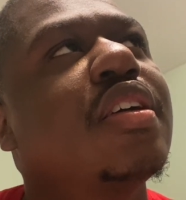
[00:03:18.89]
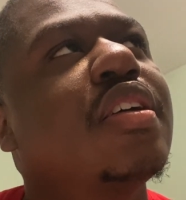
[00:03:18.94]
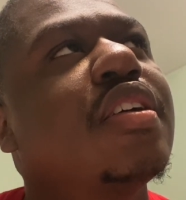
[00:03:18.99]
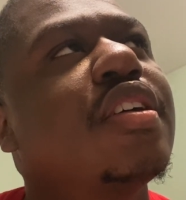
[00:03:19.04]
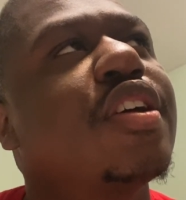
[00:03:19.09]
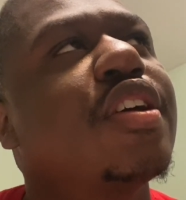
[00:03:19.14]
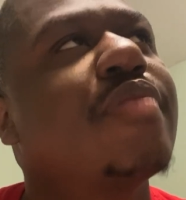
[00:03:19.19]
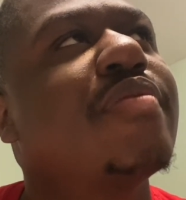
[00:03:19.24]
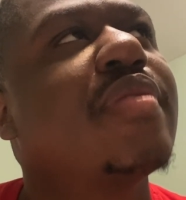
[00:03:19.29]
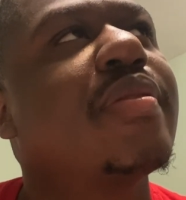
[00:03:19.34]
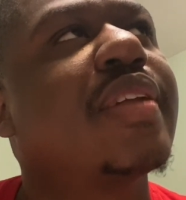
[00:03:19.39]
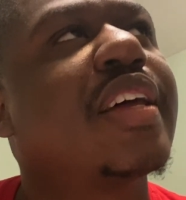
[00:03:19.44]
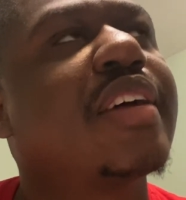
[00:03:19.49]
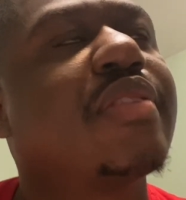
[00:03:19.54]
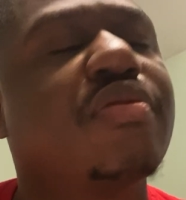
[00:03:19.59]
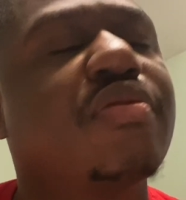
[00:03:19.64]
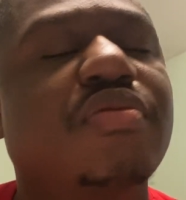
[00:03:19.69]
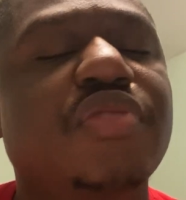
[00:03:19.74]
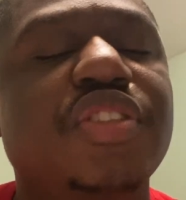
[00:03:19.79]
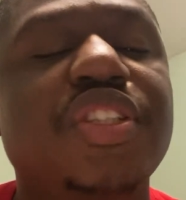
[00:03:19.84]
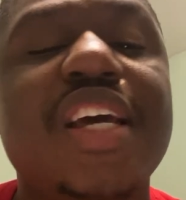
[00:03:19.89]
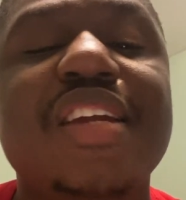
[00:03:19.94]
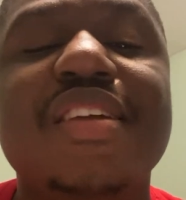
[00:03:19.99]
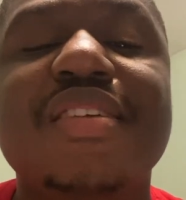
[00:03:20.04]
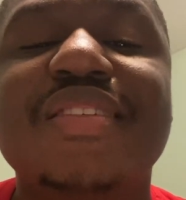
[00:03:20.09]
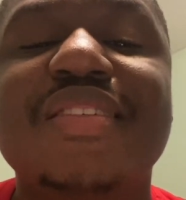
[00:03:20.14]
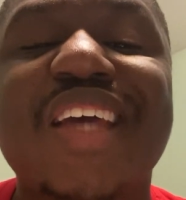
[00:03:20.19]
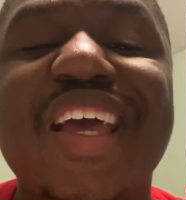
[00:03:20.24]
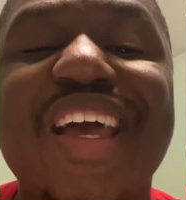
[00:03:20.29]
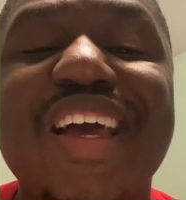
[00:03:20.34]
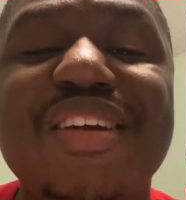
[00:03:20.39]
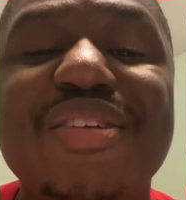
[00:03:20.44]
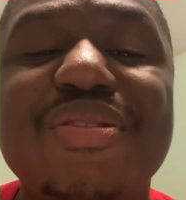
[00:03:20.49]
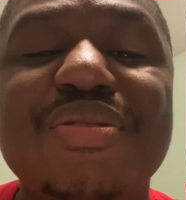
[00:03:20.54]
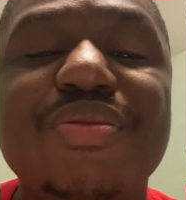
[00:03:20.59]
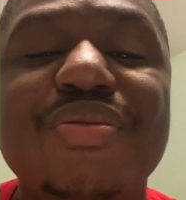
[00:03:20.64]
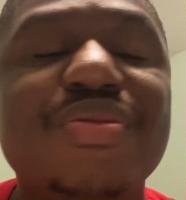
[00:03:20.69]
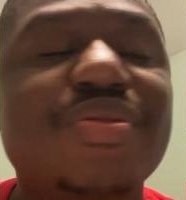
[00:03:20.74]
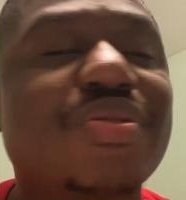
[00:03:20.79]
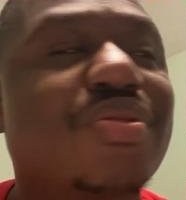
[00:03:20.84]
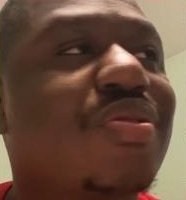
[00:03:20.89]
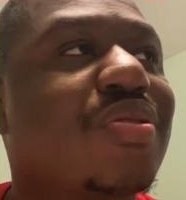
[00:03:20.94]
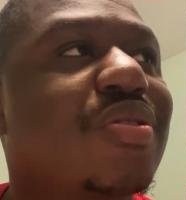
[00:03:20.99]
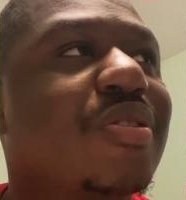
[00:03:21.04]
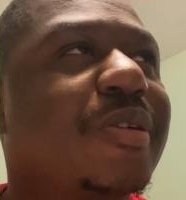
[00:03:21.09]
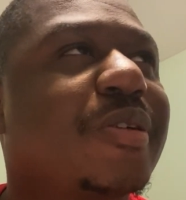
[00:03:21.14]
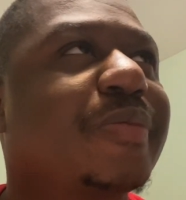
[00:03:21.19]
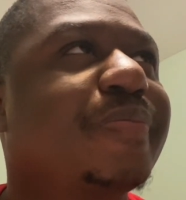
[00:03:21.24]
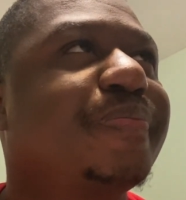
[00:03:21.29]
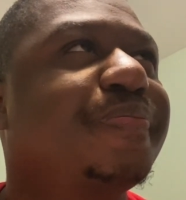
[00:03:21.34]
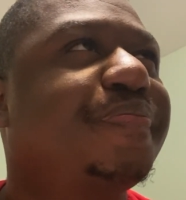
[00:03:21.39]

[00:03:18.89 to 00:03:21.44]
year, maybe like Jaden Daniels or